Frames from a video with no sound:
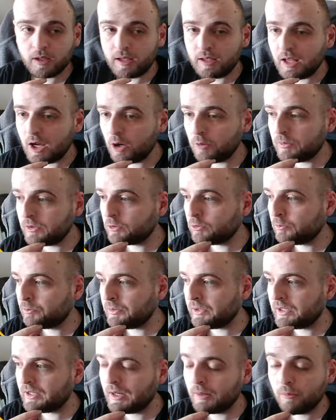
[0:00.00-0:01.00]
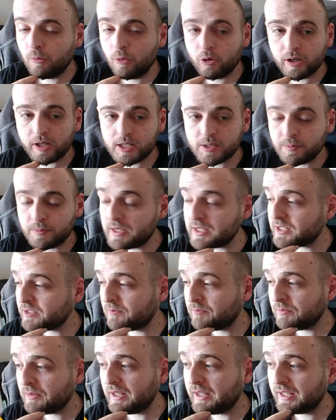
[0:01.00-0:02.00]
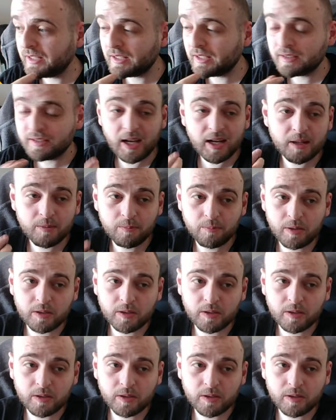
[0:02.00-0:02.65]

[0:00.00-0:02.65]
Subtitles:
allow me to pick a more expensive player in attack,